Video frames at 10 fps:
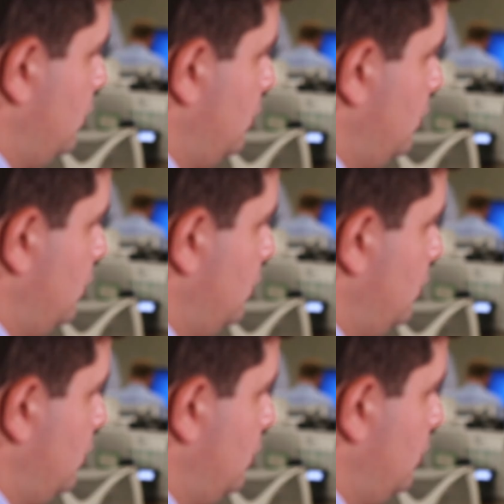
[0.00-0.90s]

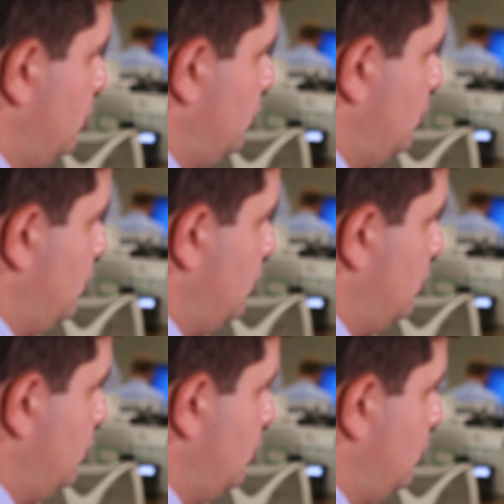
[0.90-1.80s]

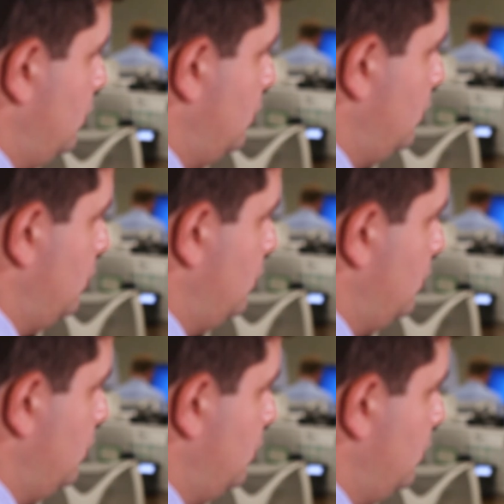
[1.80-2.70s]

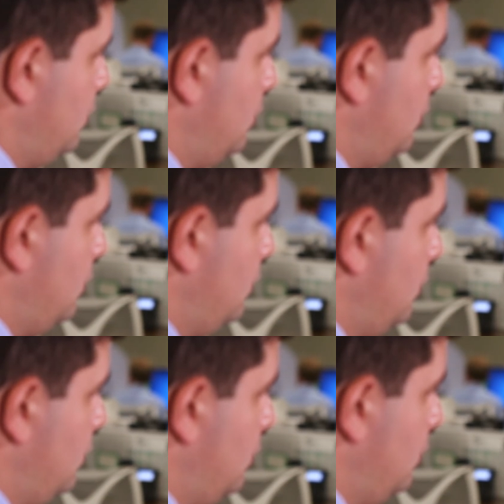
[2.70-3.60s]

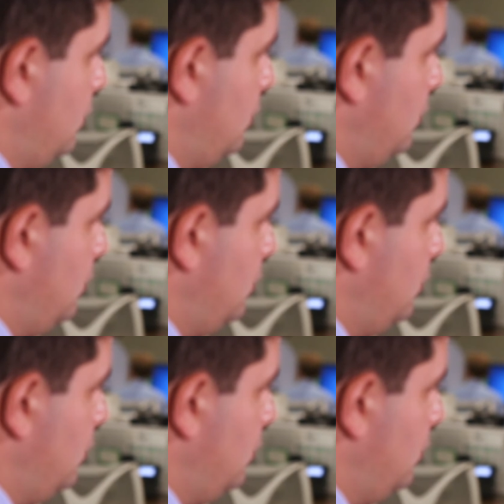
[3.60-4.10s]
No words are spoken by the person on screen.